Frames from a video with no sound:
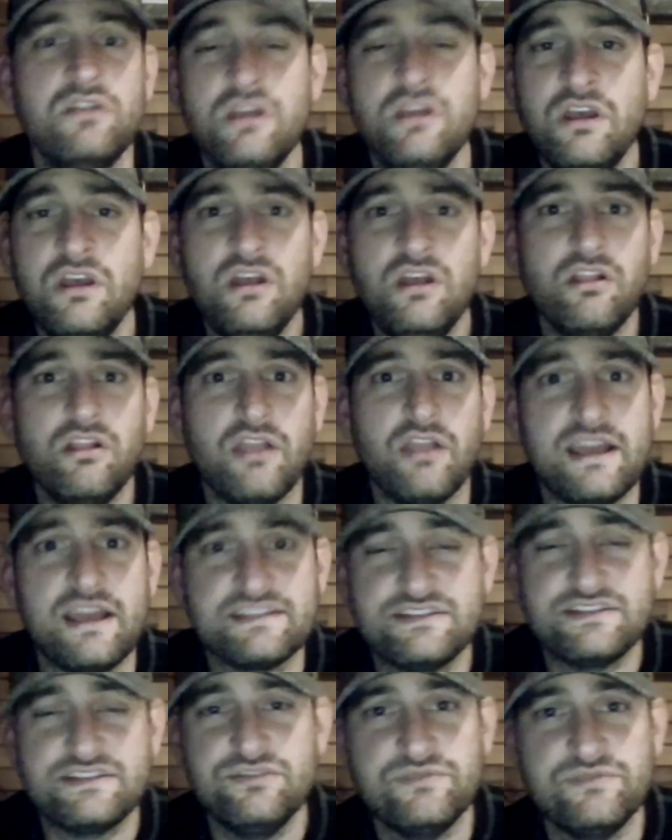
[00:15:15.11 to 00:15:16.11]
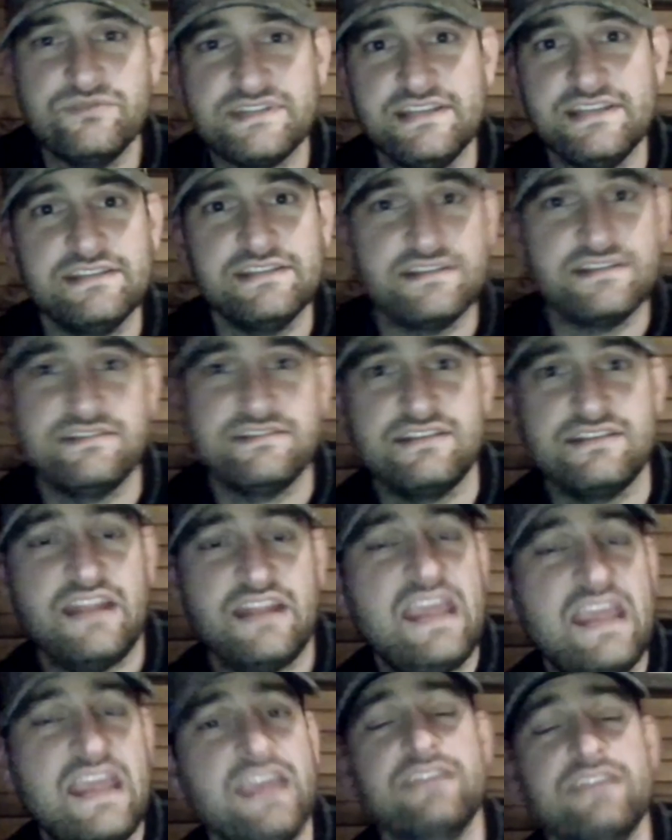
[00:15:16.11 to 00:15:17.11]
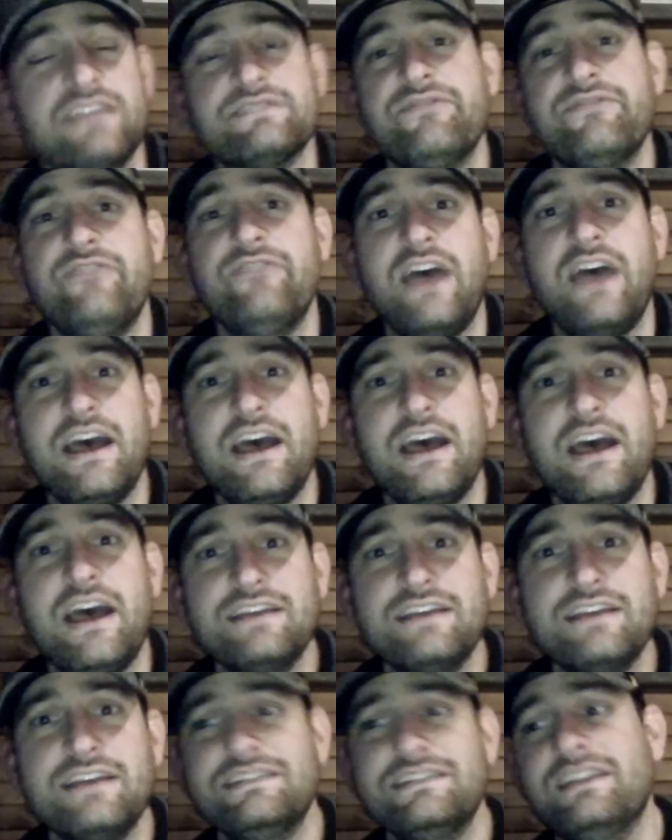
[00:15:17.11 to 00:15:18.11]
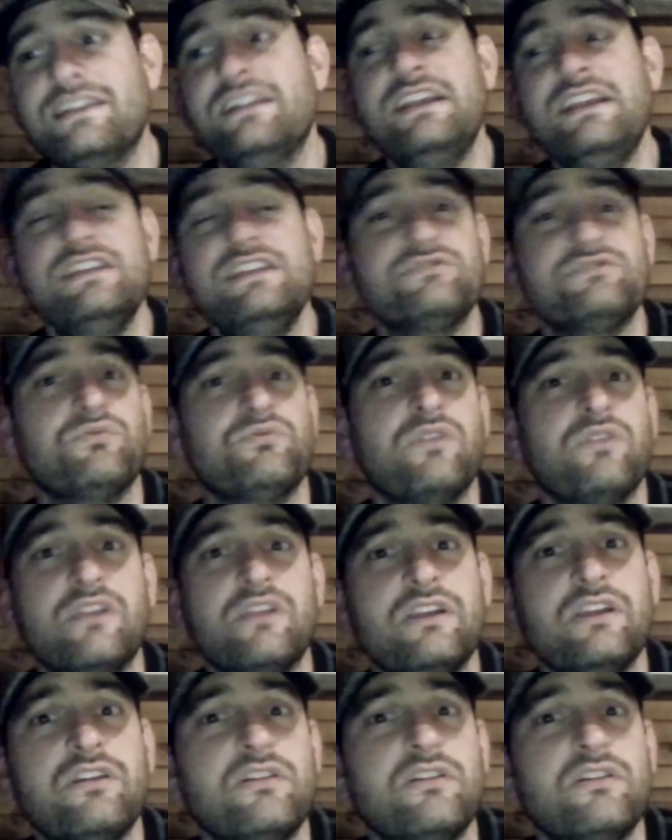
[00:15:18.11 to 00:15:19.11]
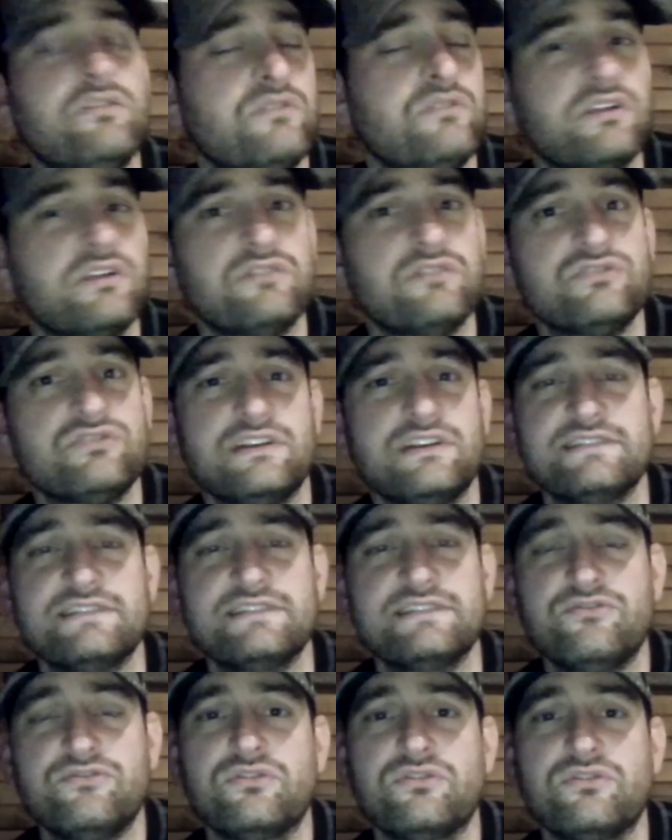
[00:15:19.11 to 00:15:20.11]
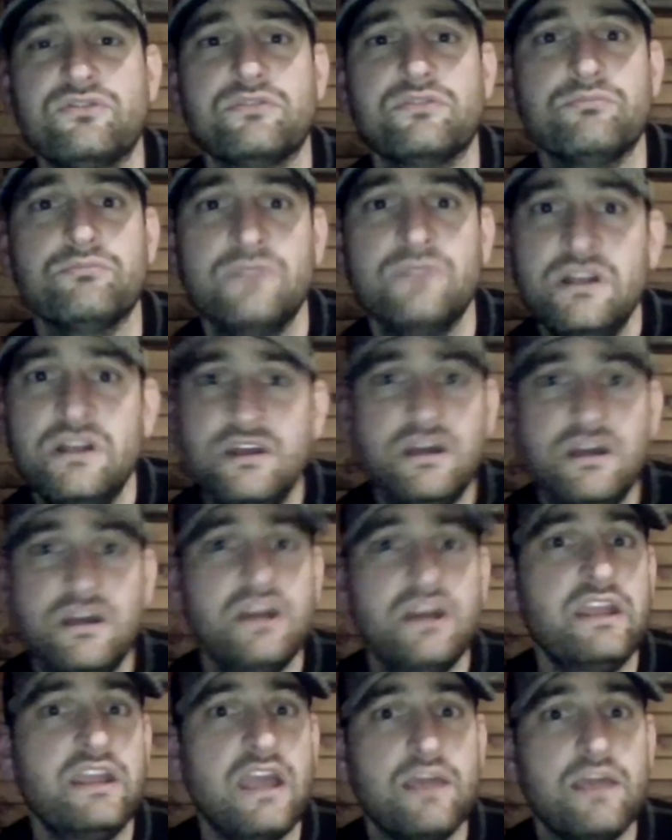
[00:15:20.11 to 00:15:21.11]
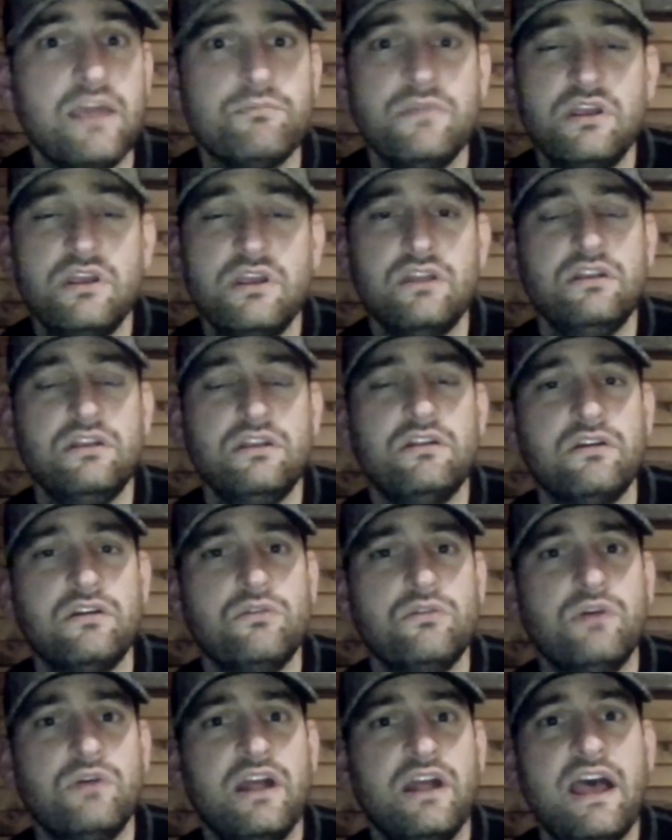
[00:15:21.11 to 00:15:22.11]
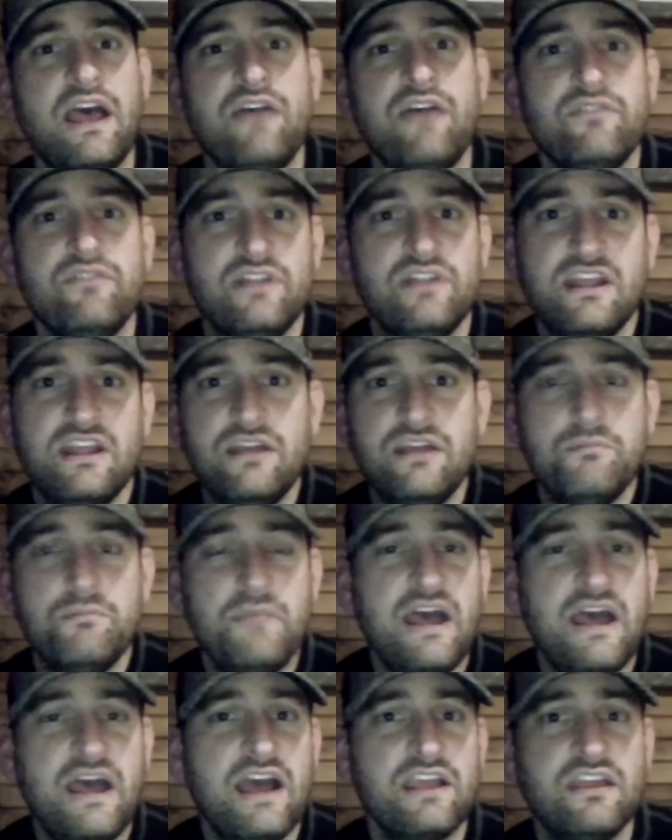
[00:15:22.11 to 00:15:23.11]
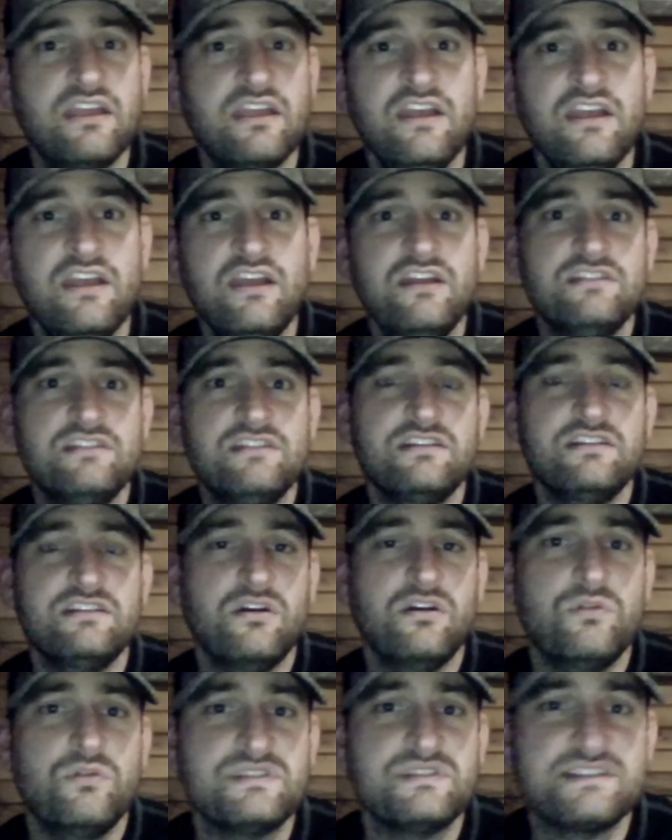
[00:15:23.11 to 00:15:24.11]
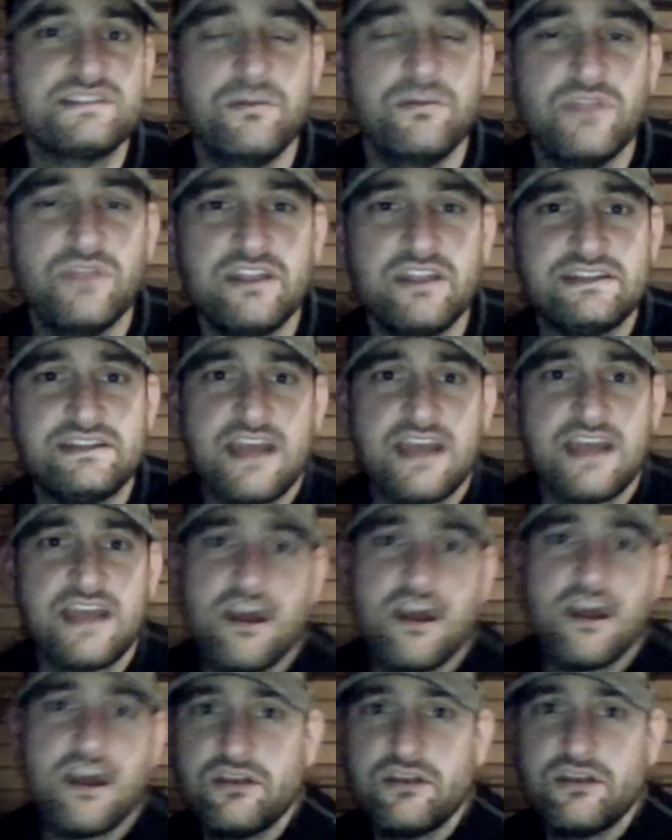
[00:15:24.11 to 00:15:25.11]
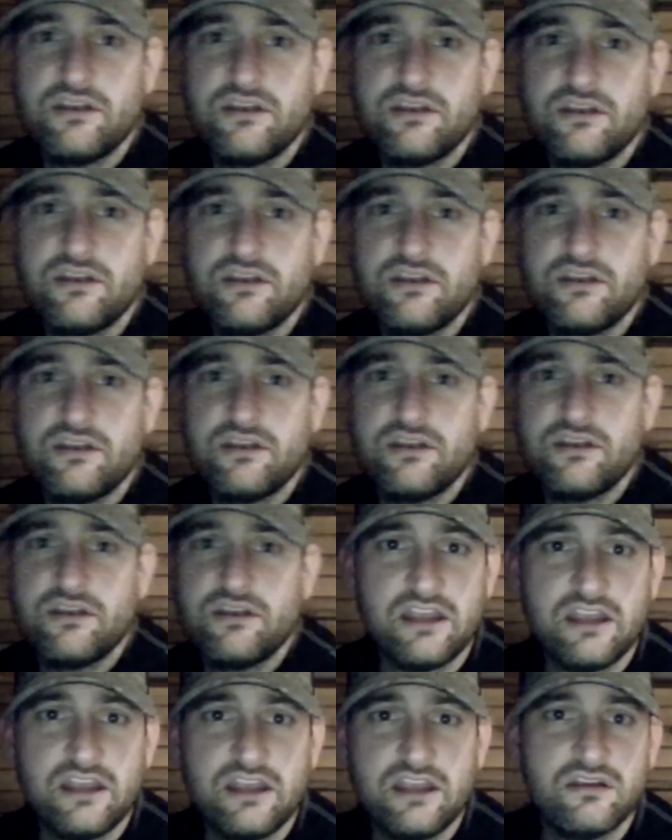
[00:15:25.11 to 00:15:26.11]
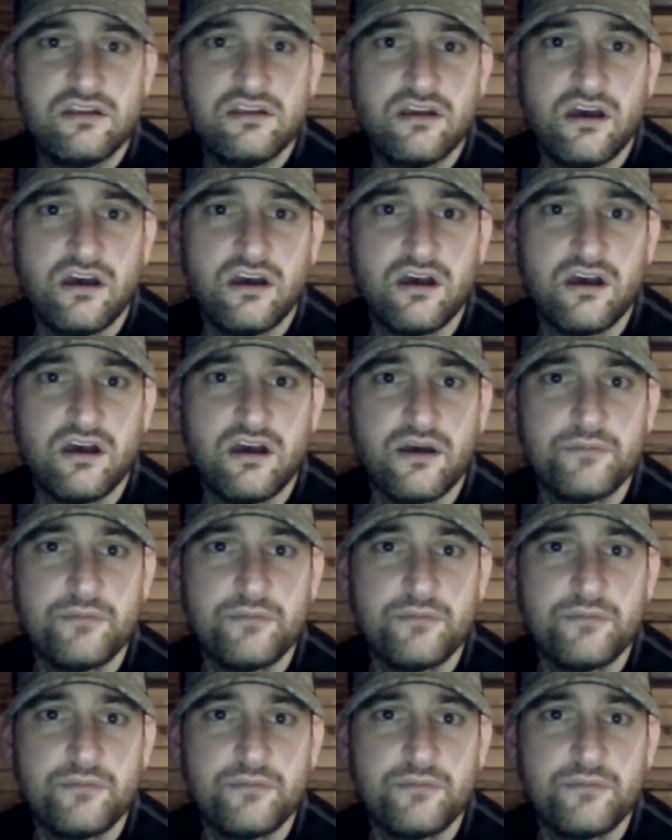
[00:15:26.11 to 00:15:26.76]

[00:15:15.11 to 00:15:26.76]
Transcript: the last two seasons, and he is fast and he's really good, who can transform a game. And you know what, having him back to go with some of the talent that they're getting, um,